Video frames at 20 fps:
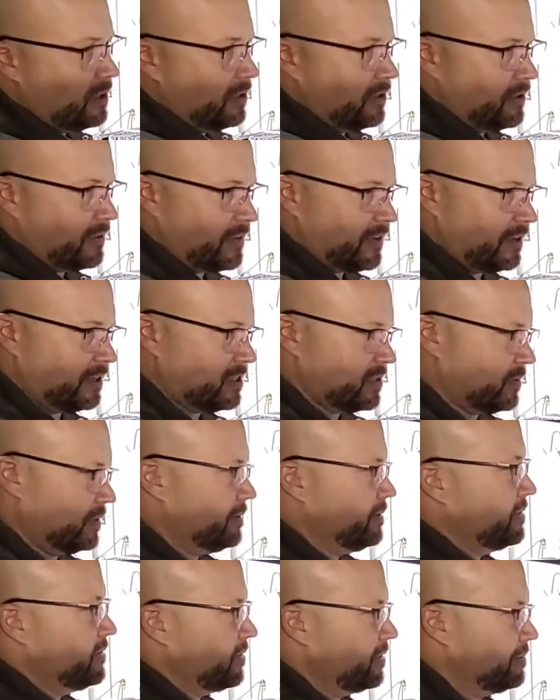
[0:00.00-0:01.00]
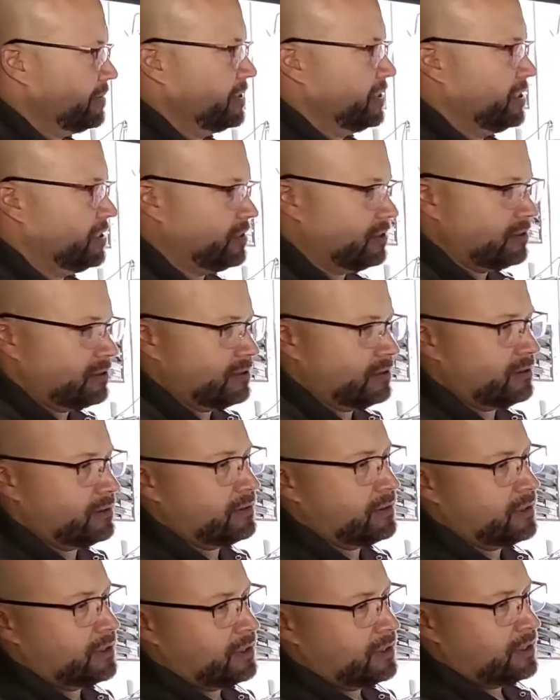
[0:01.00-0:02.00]
all the things we would normally do,
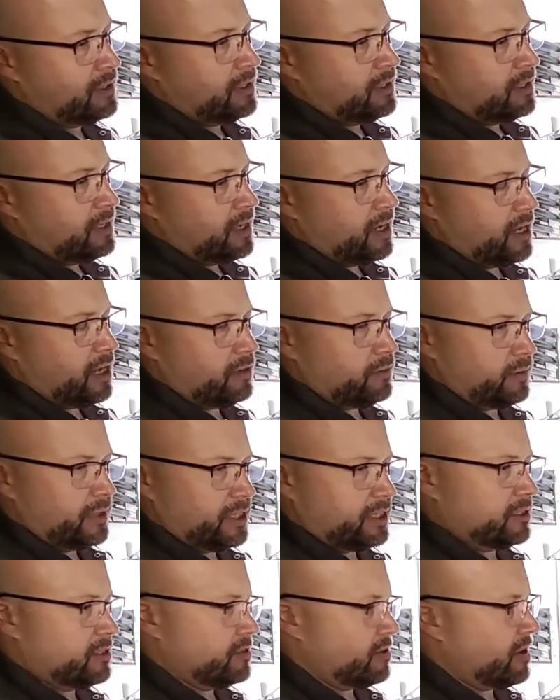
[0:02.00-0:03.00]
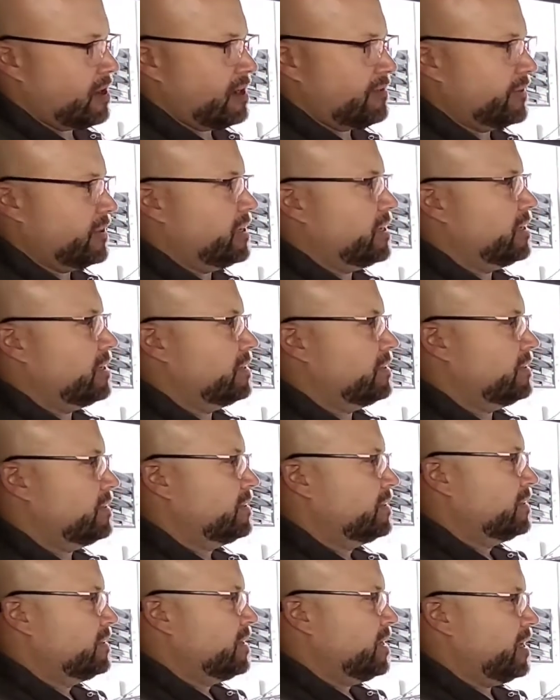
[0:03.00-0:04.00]
and we can drive on.
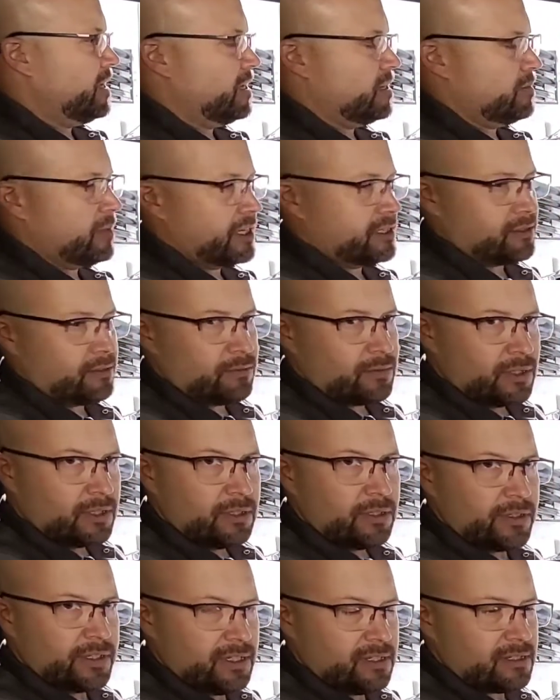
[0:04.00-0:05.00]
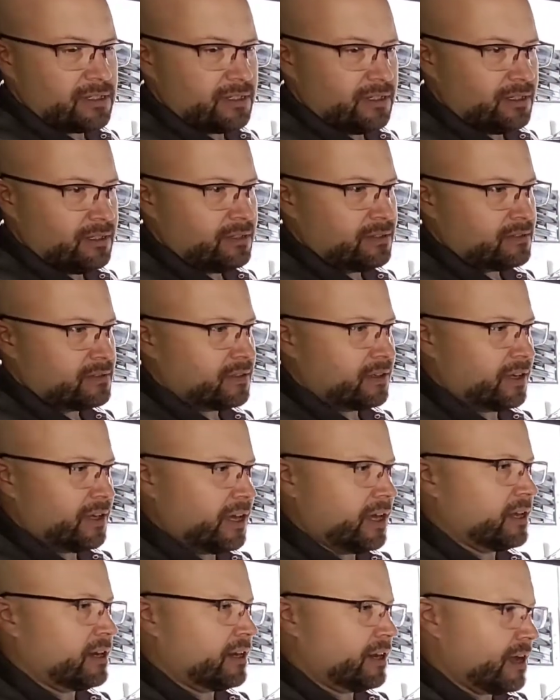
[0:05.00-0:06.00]
And it makes it real easy to
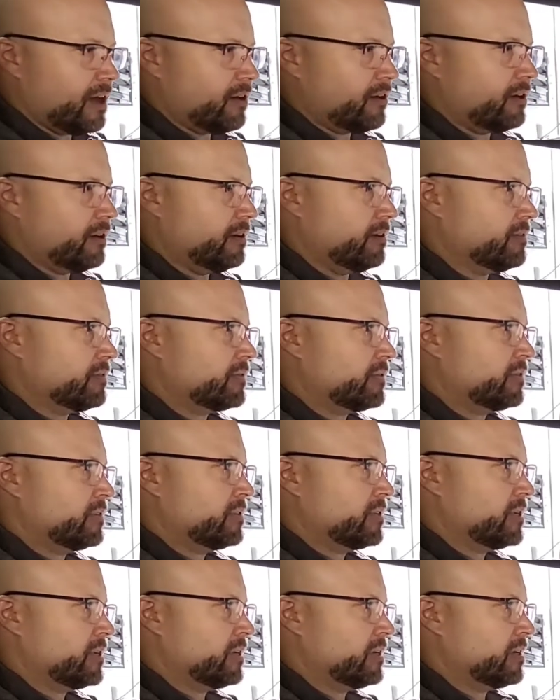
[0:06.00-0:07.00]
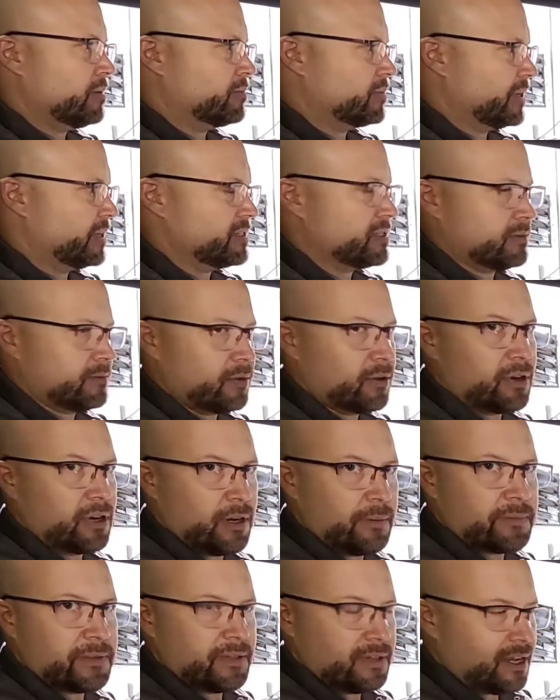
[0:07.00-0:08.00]
get in and out of, brings it more
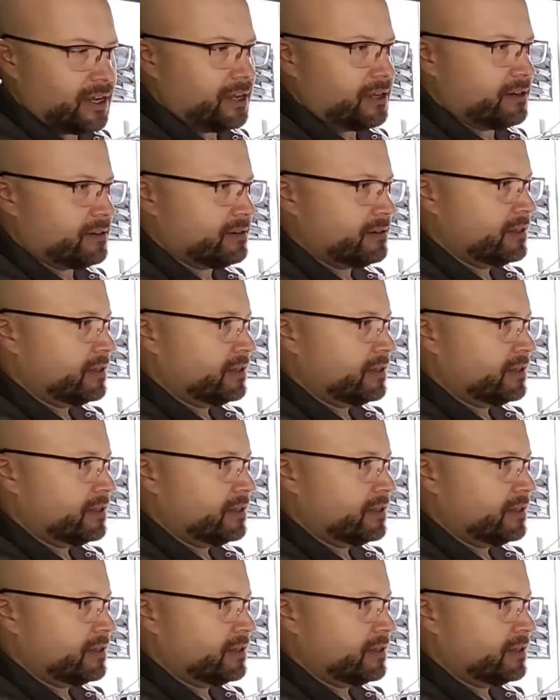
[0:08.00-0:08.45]
up to date.